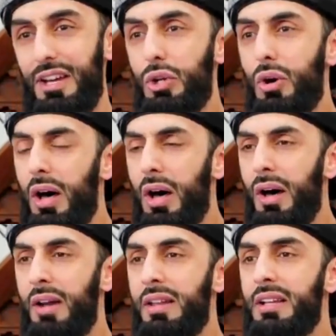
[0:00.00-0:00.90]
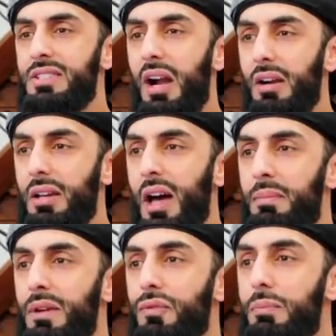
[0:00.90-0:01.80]
Your earnings are
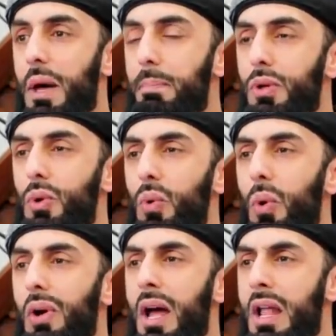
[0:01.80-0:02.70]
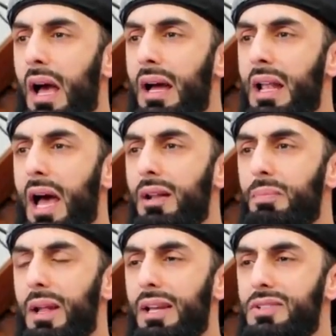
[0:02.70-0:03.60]
coming from a pure and
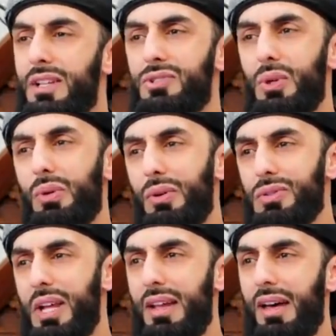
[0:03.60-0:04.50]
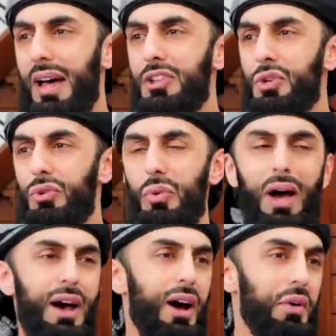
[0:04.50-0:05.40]
halal place, and so your sadaqah and your
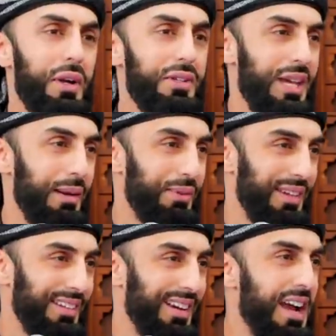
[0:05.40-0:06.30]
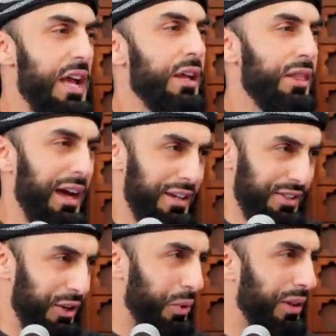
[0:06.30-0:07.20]
dua are accepted. That
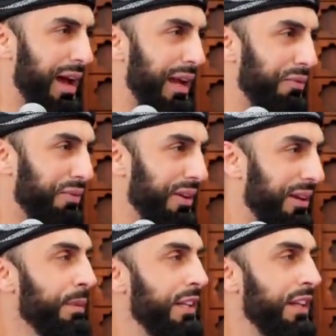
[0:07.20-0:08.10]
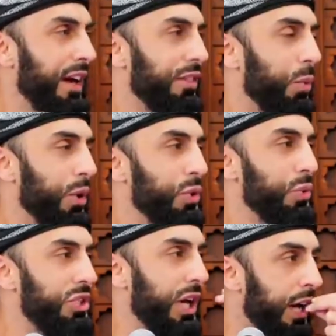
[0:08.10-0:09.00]
is the good life. Meaning that the one
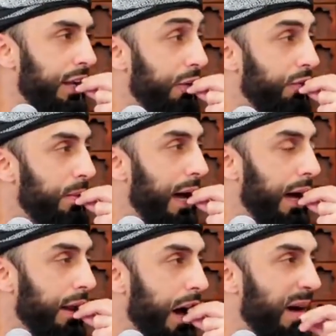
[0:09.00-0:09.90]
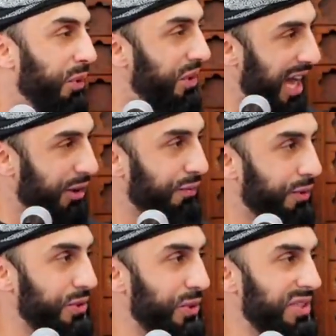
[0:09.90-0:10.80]
who's earning from haram or
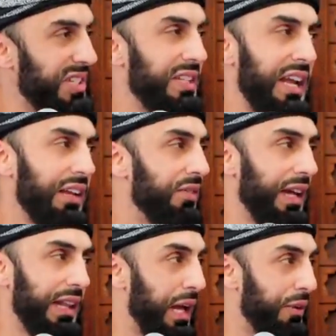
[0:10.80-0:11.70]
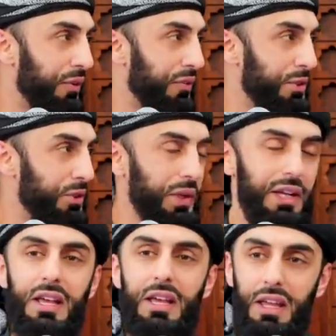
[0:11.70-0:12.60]
doubtful sources, they're living a life of
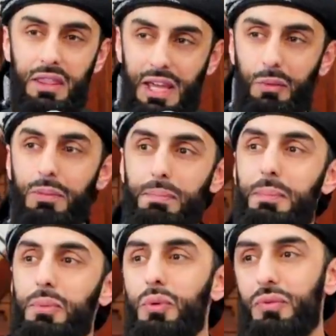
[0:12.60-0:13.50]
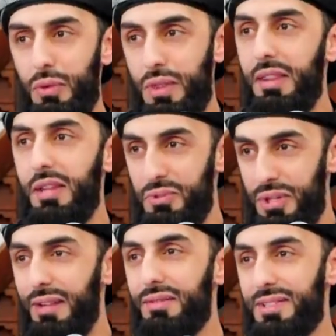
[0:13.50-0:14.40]
misery, and they will be proof to that
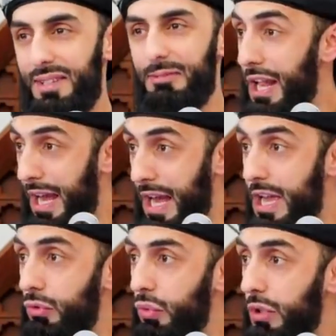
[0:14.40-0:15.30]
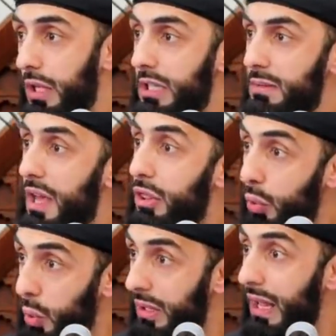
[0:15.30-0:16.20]
themselves. Al-hayatu tayyibah, the
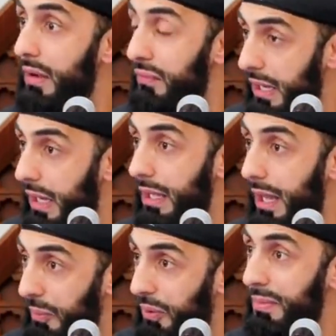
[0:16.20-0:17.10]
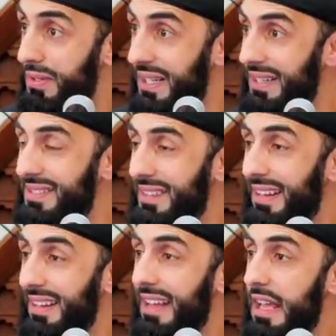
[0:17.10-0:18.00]
good life that Allah promises,
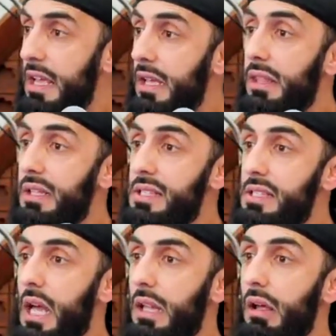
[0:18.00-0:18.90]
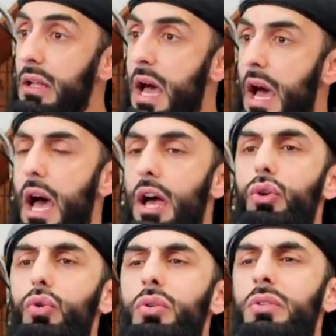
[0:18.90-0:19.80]
this is
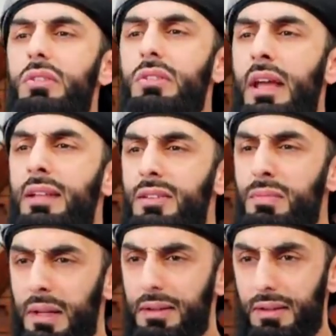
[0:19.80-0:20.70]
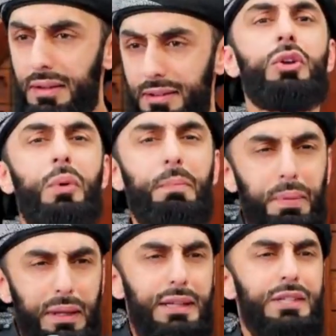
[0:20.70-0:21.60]
al-qana'ah, contentment. You're
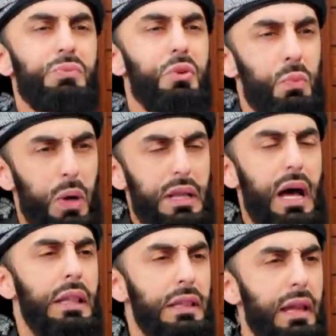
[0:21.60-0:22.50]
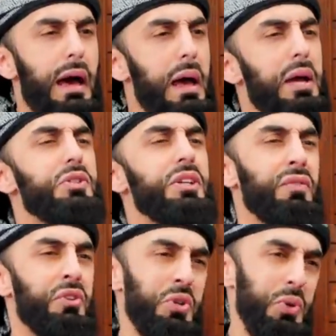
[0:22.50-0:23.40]
pleased with what Allah has
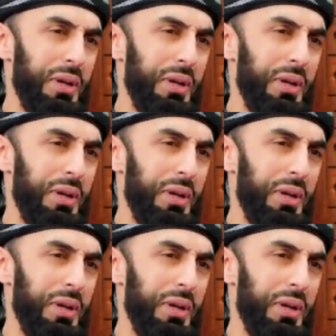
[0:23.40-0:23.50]
given you.